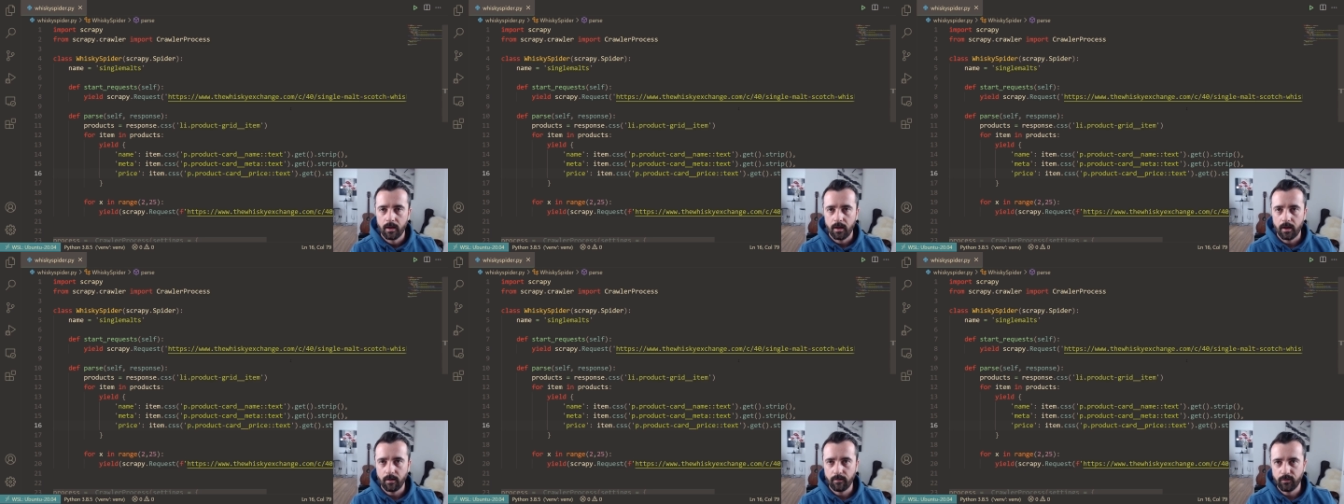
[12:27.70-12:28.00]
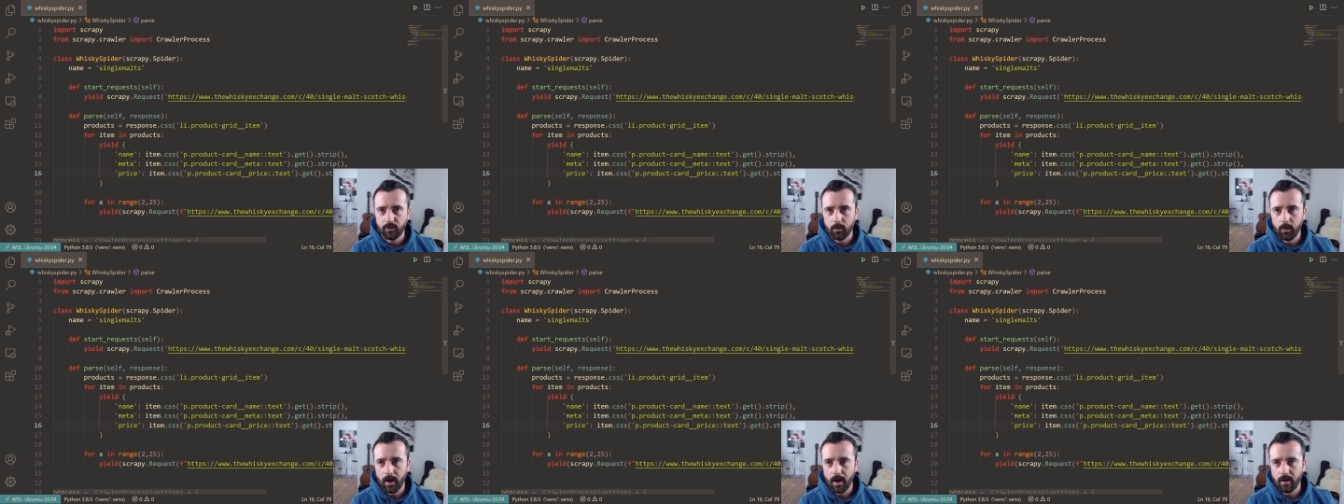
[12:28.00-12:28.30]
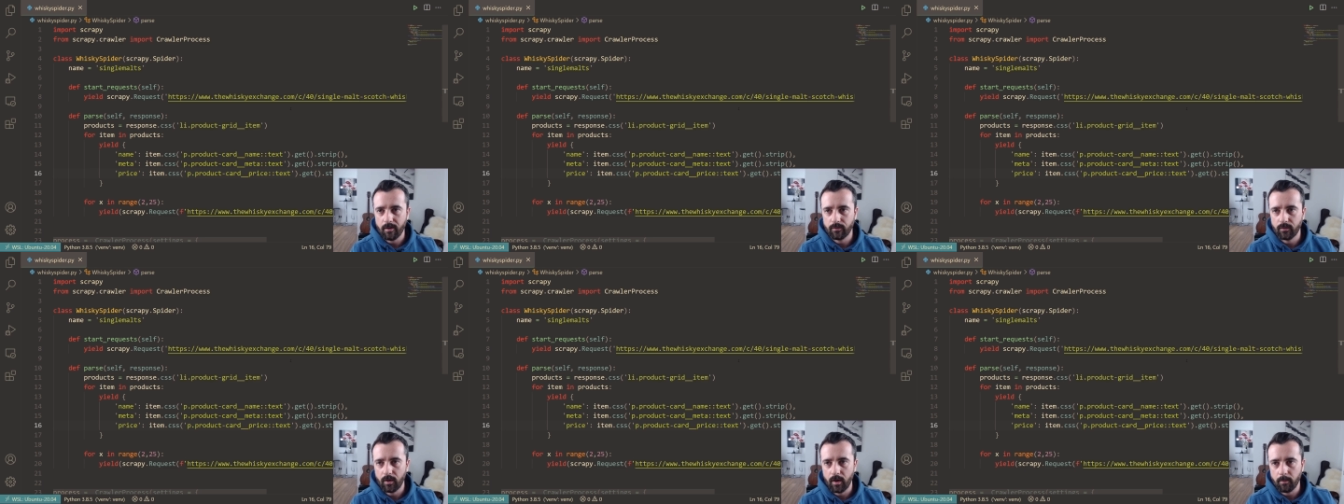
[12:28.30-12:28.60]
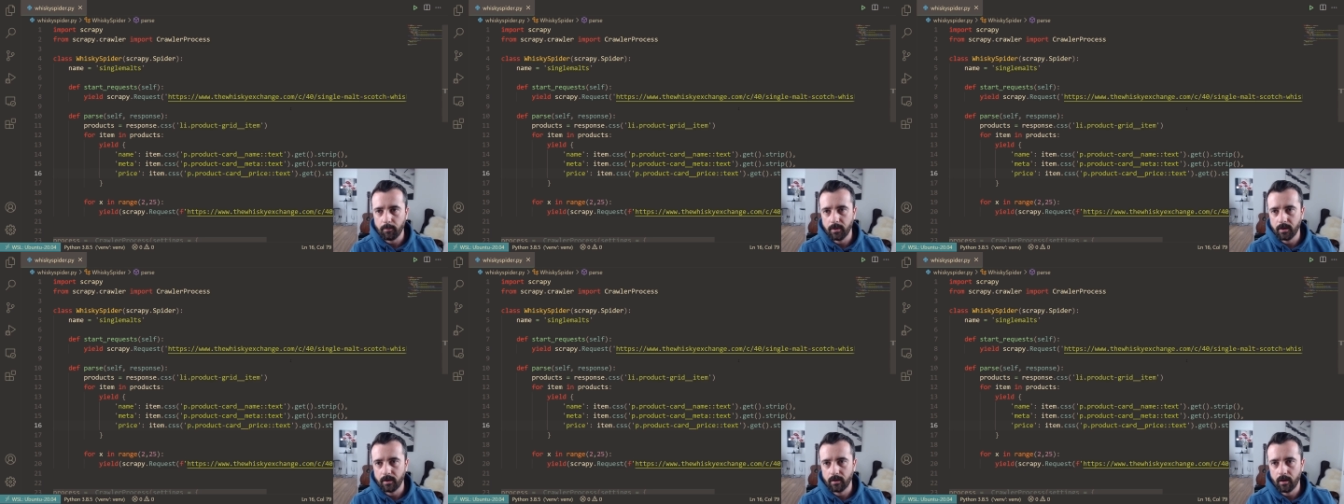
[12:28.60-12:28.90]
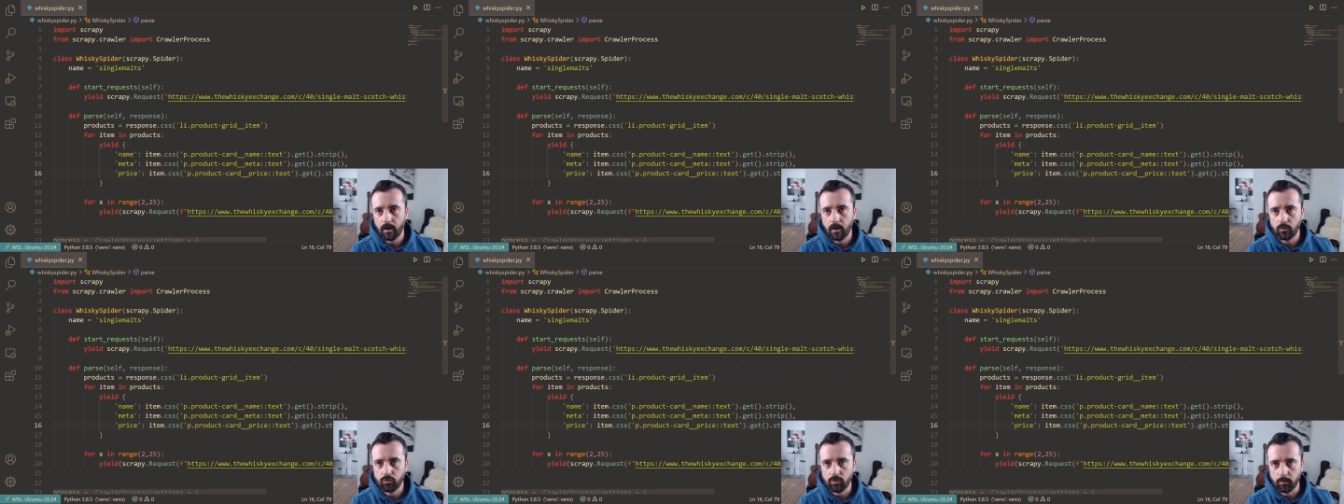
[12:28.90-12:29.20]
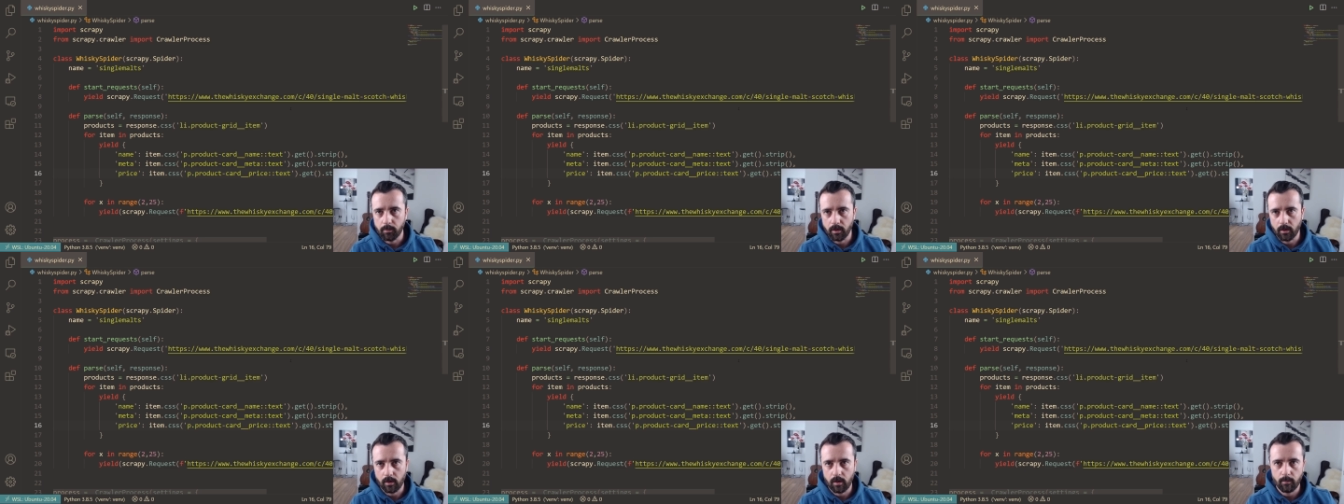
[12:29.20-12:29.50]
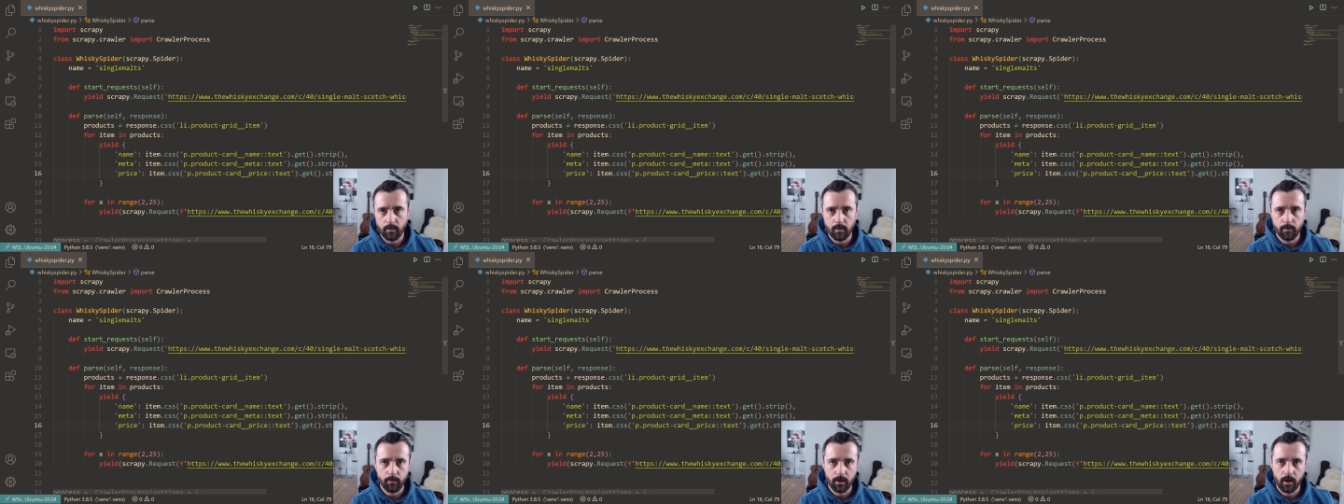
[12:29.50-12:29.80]
If you have, let me know, drop me a
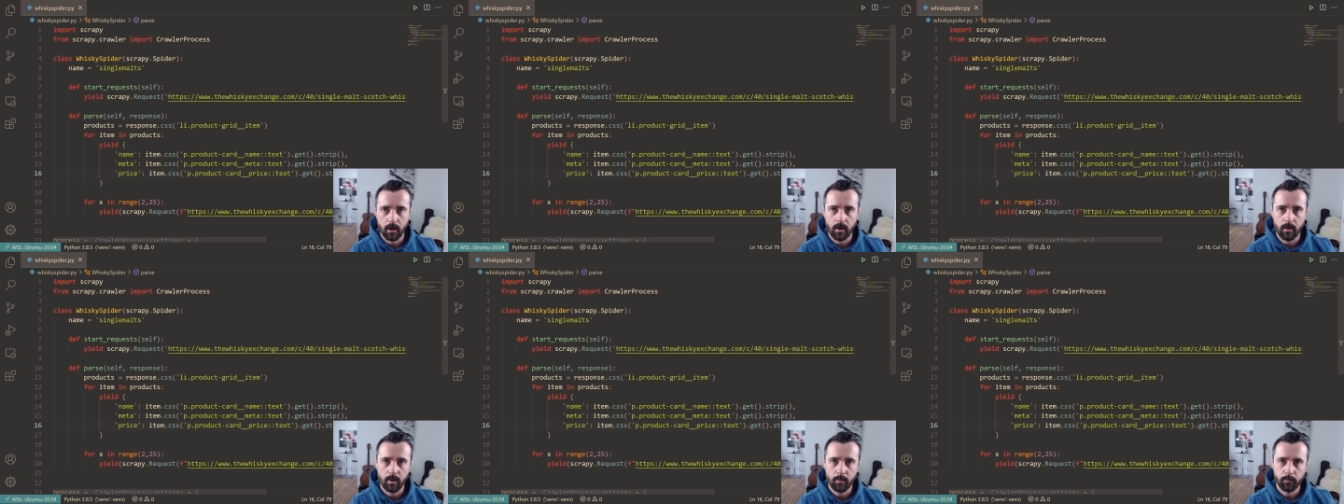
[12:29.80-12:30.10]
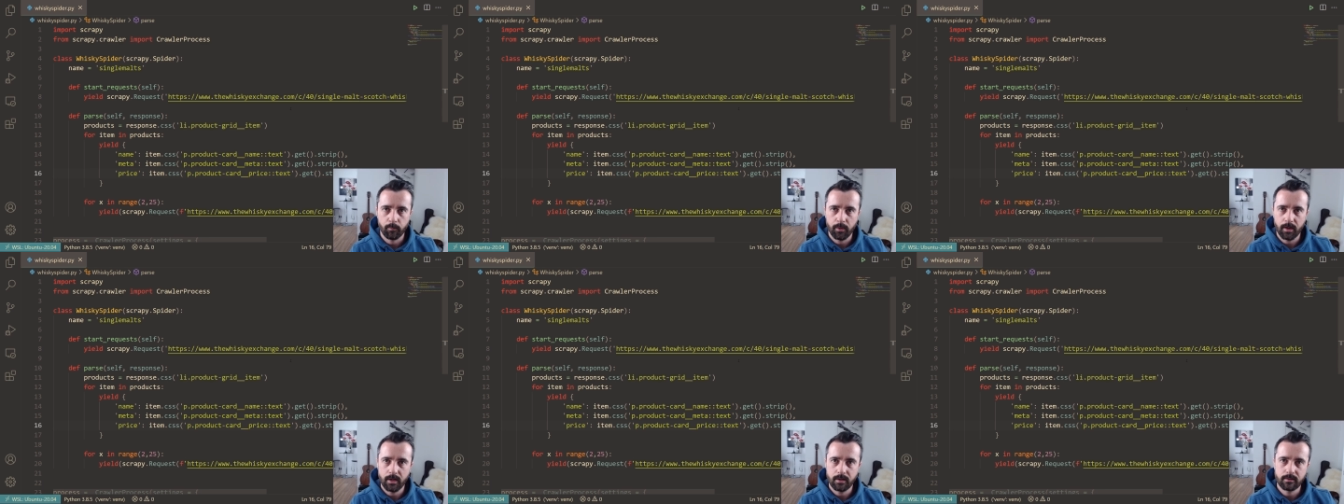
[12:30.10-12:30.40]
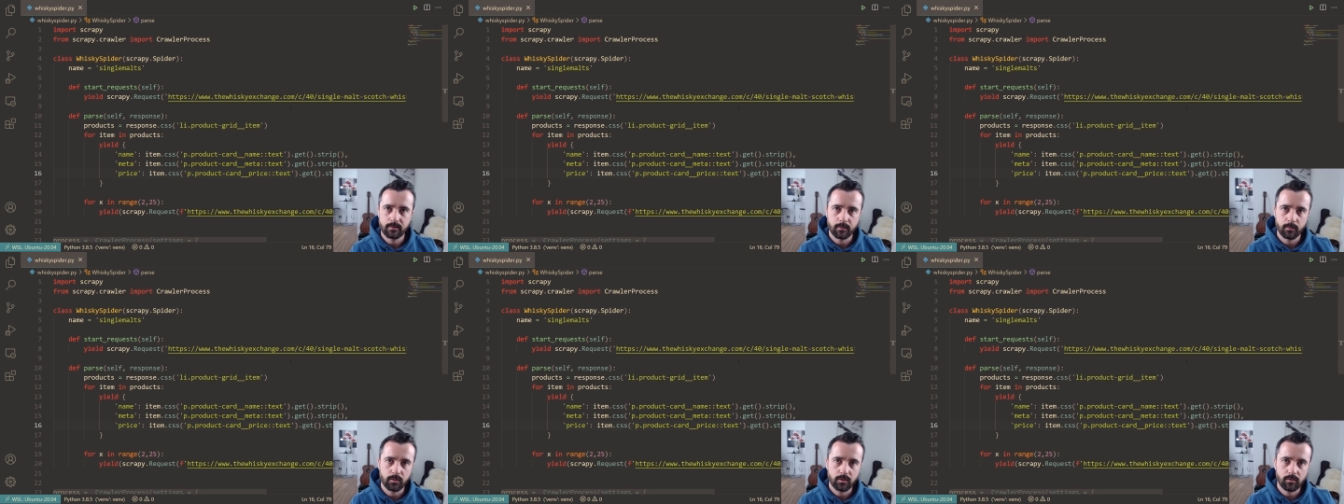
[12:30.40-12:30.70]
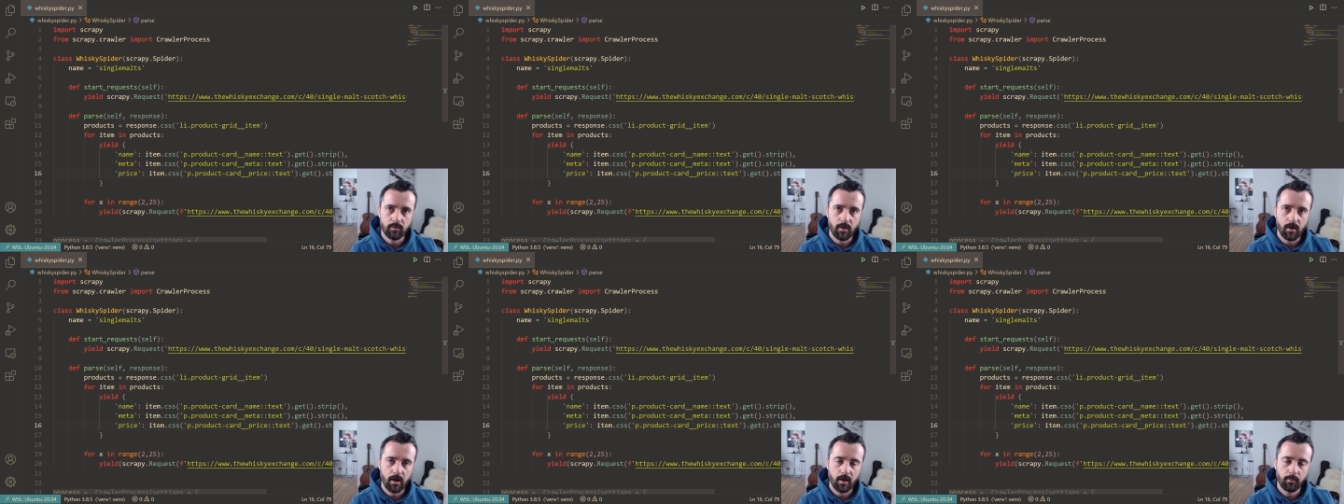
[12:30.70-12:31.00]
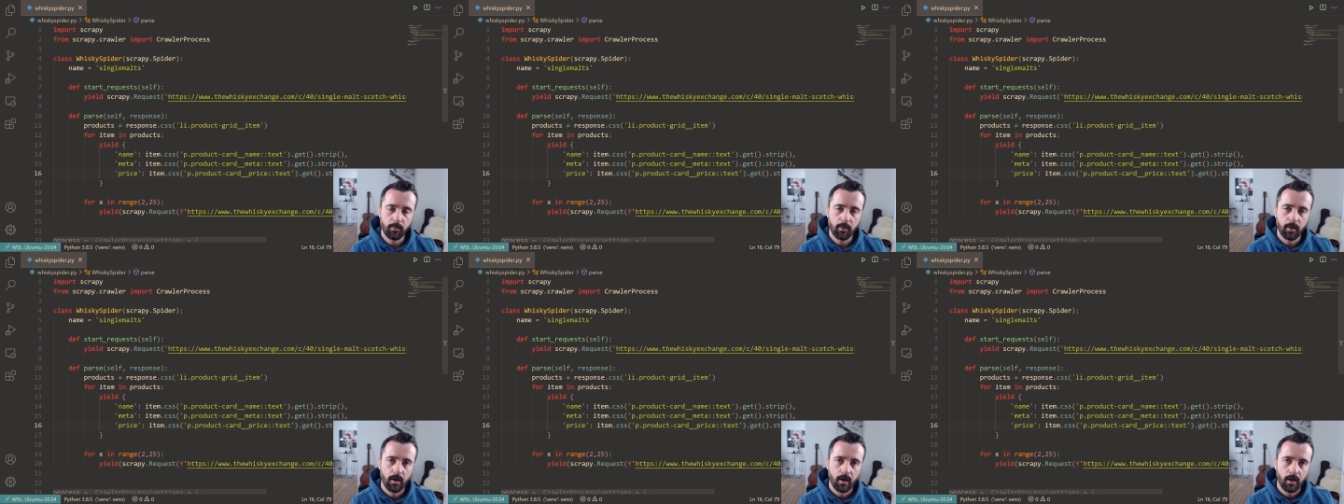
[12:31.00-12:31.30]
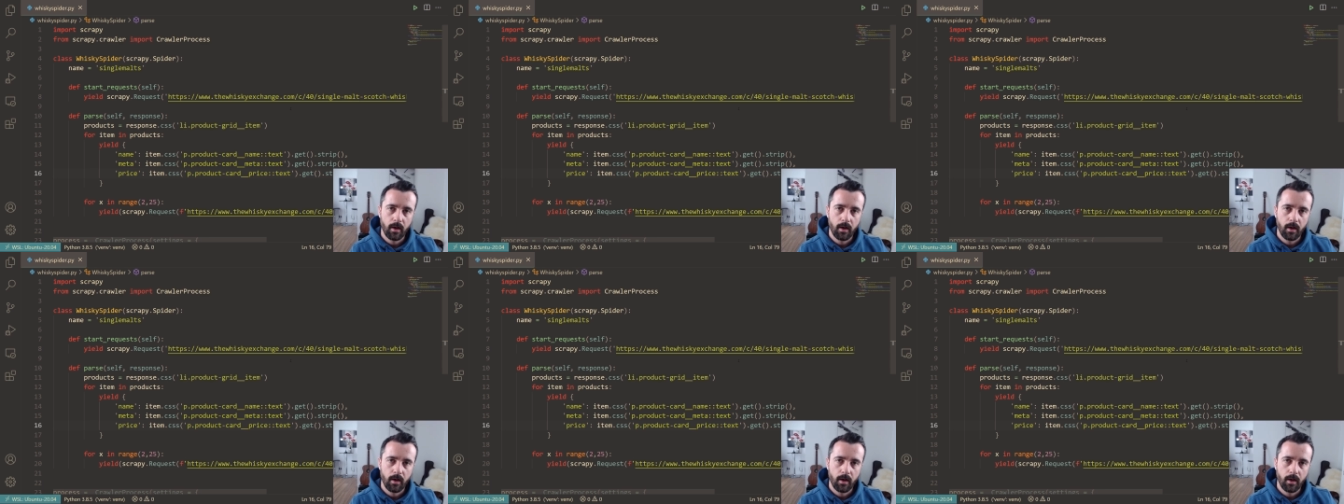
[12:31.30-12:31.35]
comment below and please subscribe.